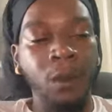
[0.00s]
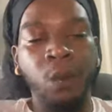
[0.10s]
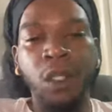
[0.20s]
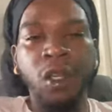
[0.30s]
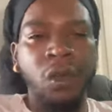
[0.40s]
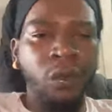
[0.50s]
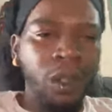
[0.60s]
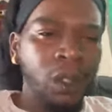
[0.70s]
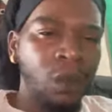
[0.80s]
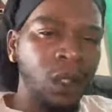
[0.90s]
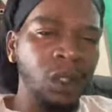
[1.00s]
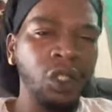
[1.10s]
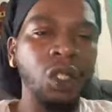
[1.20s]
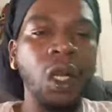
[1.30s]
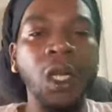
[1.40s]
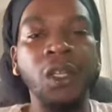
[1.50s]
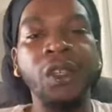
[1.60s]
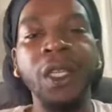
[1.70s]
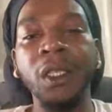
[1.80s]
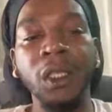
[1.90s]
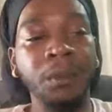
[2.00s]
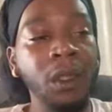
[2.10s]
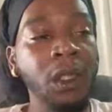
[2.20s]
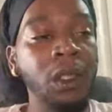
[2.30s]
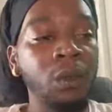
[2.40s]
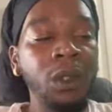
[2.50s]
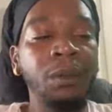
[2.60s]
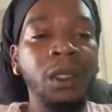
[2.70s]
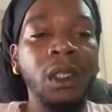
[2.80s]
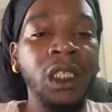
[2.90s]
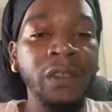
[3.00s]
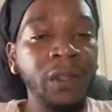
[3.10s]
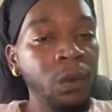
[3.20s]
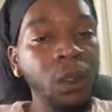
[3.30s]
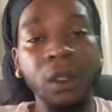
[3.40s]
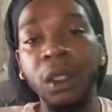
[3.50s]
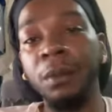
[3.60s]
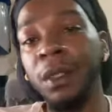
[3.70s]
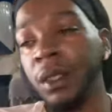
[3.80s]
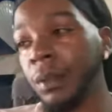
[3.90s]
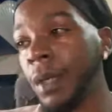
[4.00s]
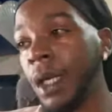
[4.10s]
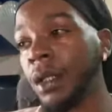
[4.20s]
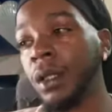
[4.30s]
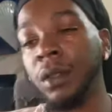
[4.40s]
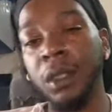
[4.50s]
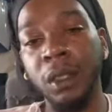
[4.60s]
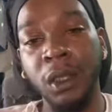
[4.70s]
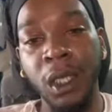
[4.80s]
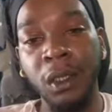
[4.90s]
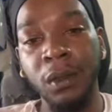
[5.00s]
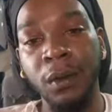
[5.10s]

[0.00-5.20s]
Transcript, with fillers: We don't really want to show our greatness because we believe that we're dimming somebody else's light.